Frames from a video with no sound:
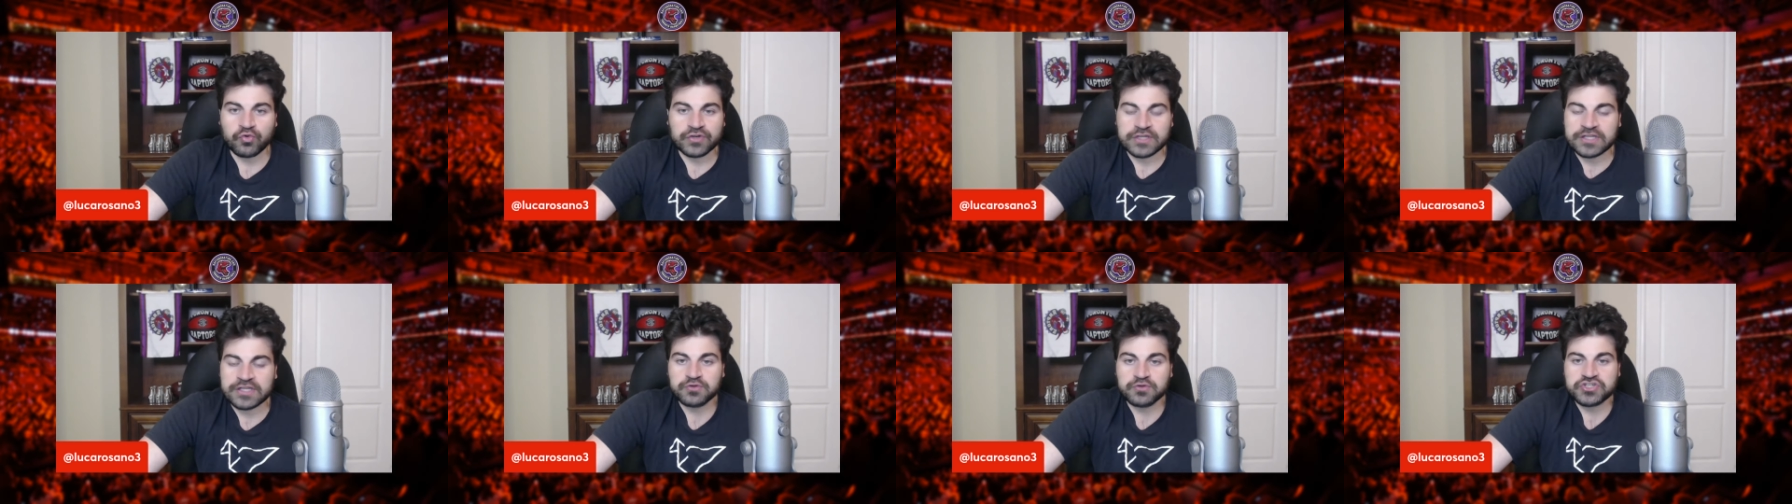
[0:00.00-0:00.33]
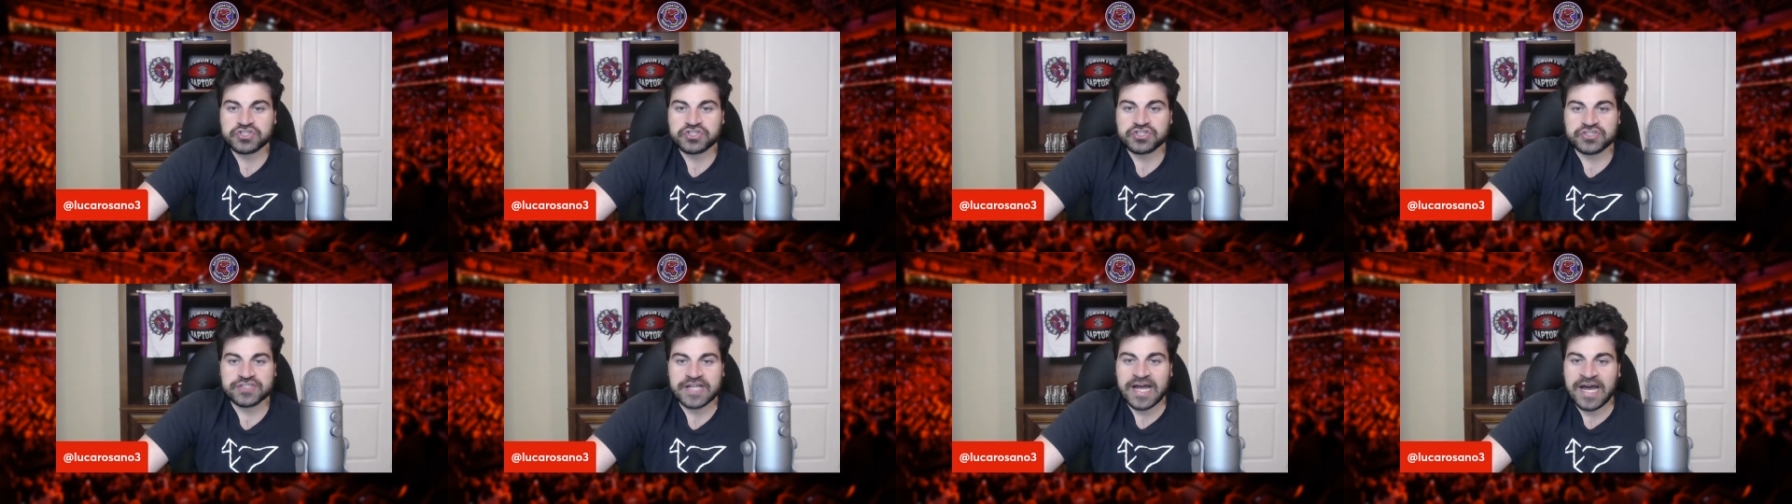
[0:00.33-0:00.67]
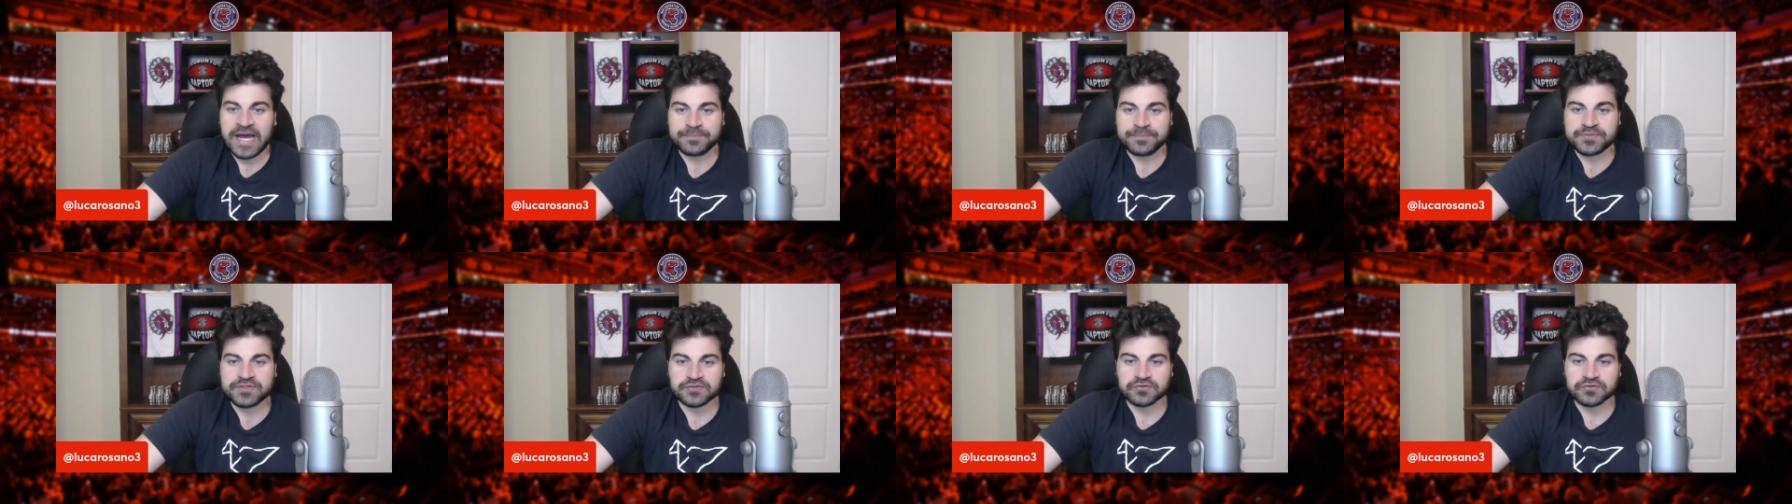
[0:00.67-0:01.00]
he was just
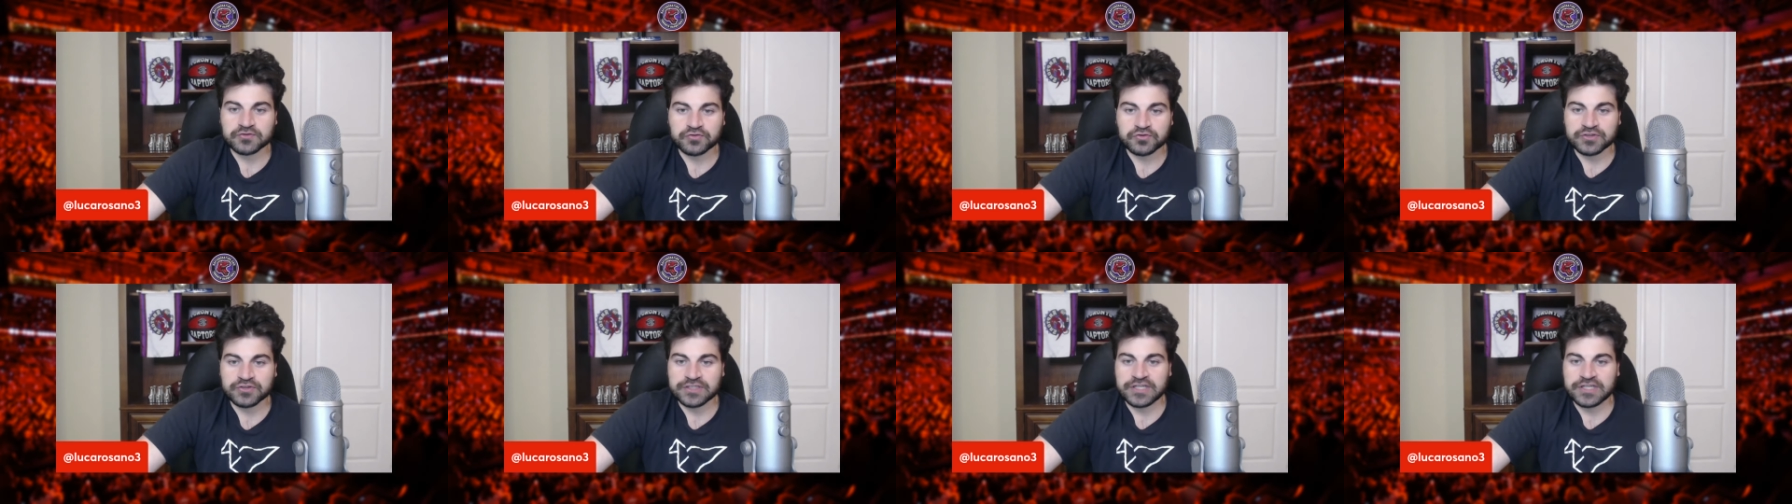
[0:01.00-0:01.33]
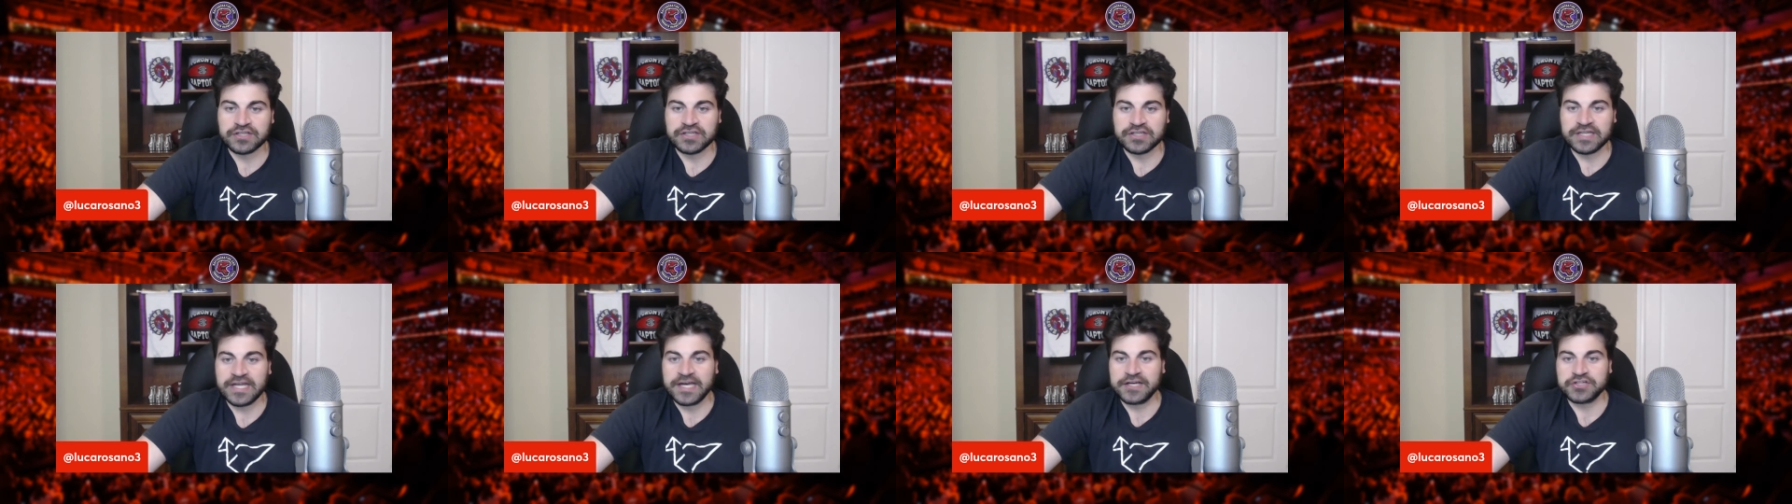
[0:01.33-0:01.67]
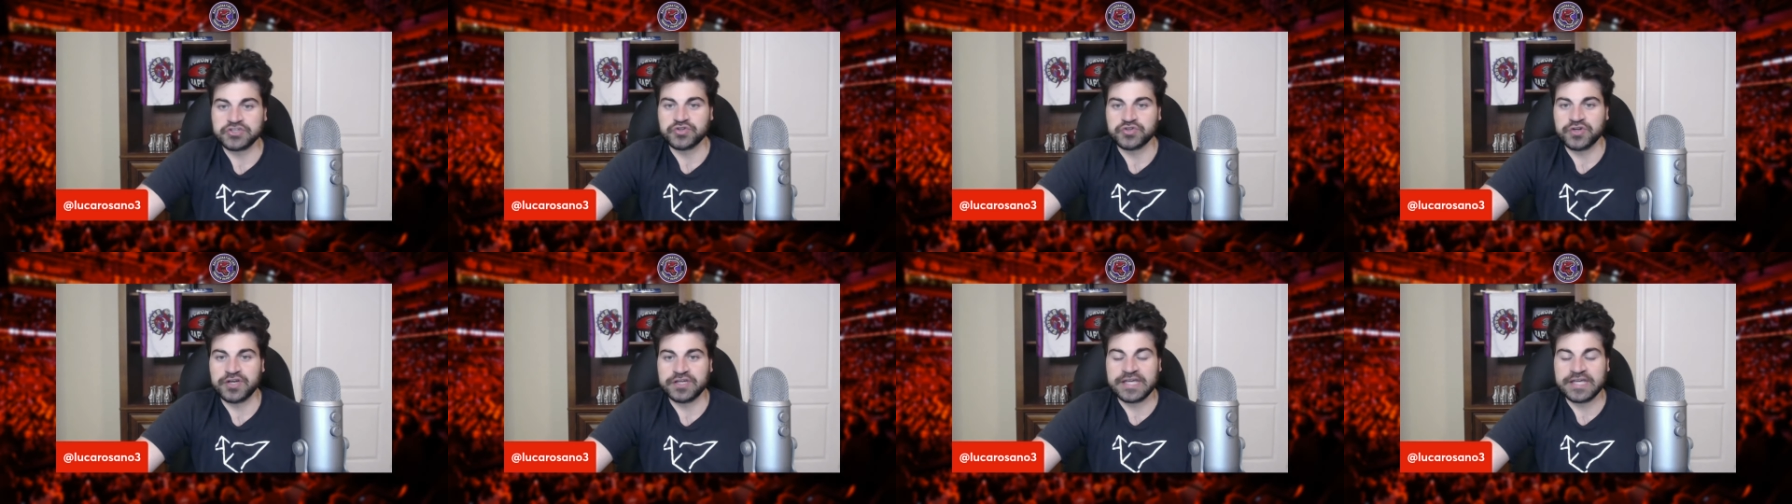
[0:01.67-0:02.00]
absolutely
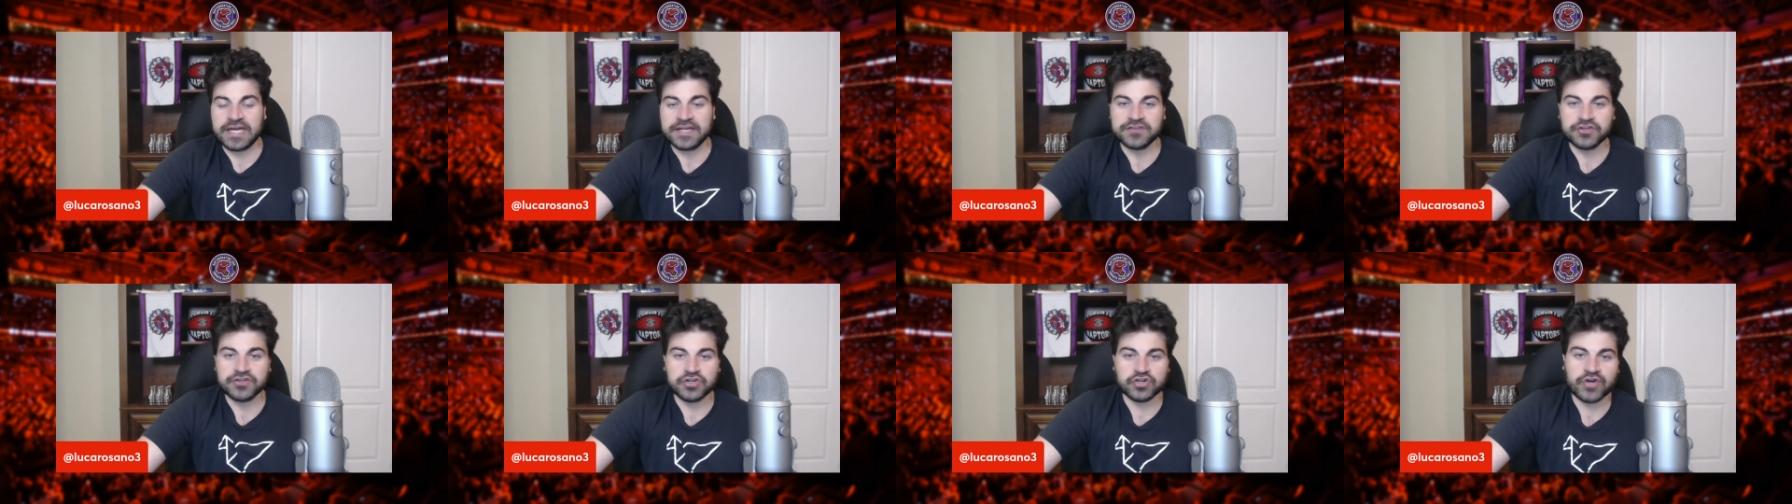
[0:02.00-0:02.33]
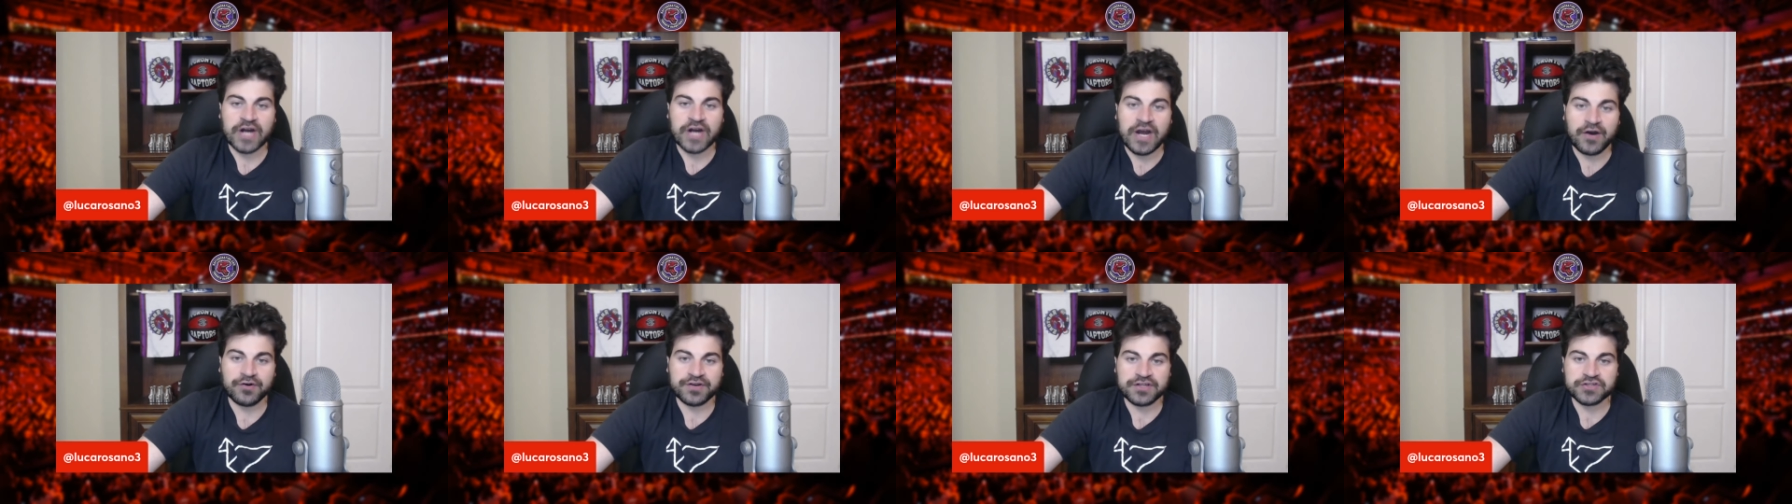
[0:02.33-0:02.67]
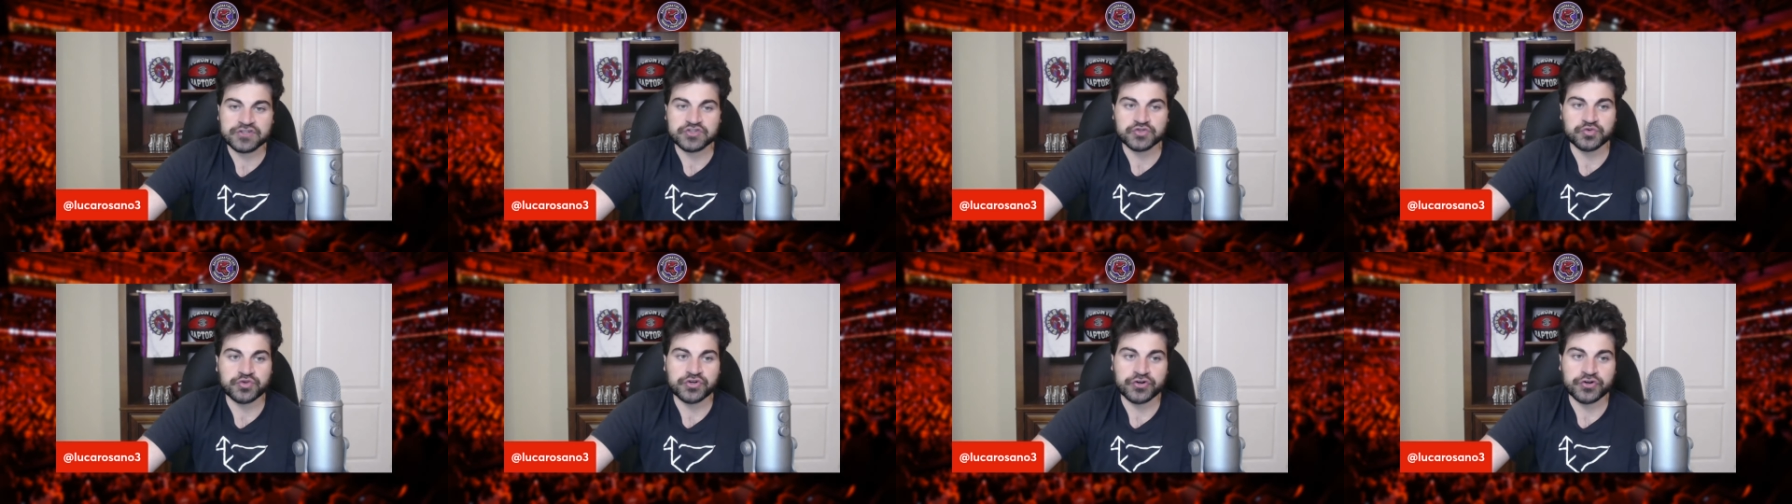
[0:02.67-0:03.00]
electric, getting the crowd
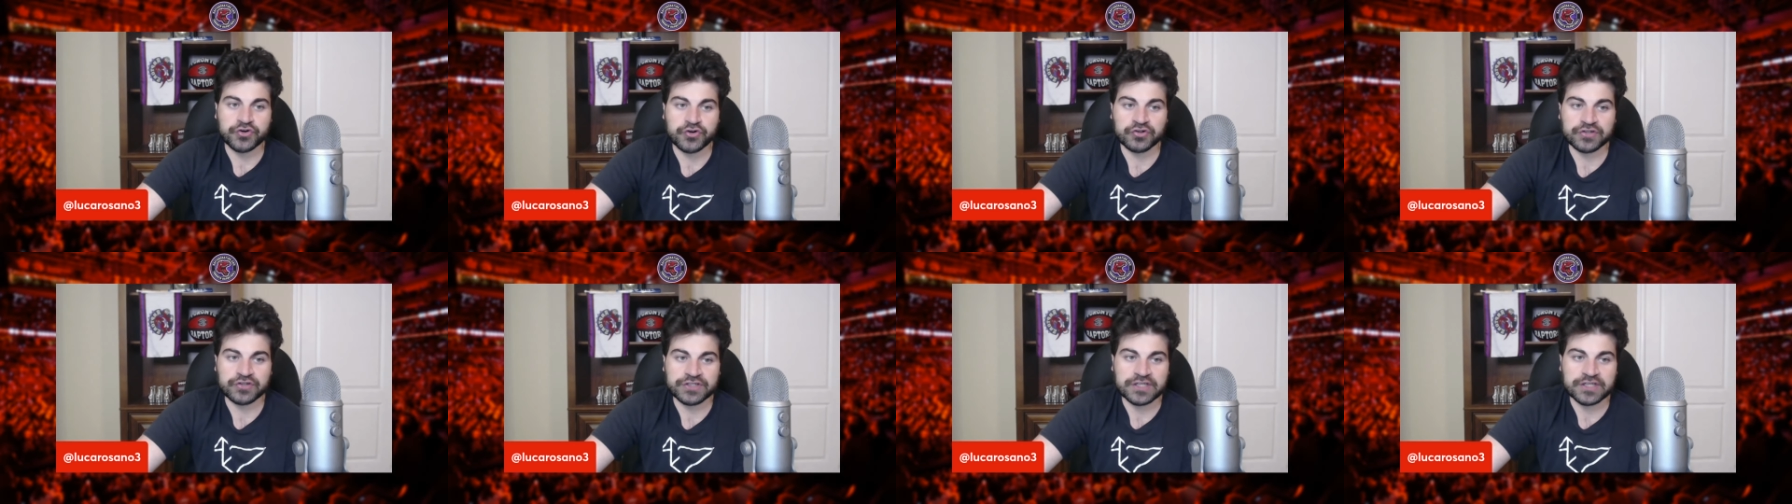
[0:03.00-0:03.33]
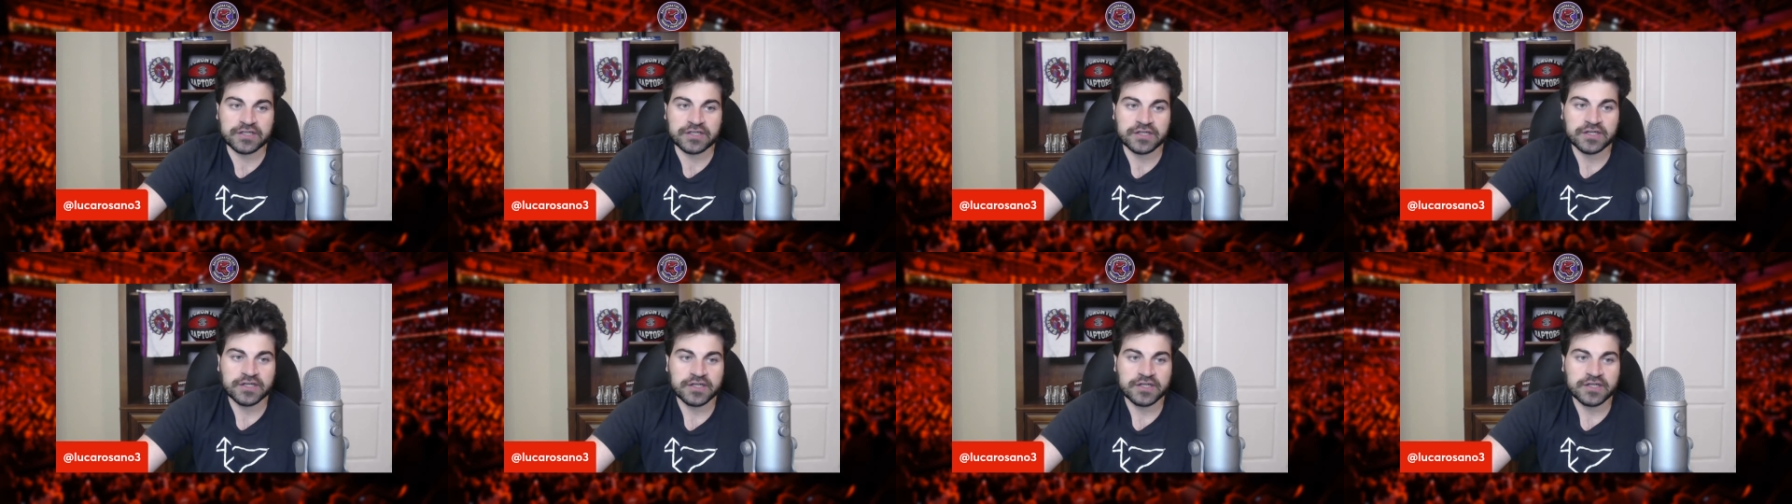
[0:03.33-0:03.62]
into it early.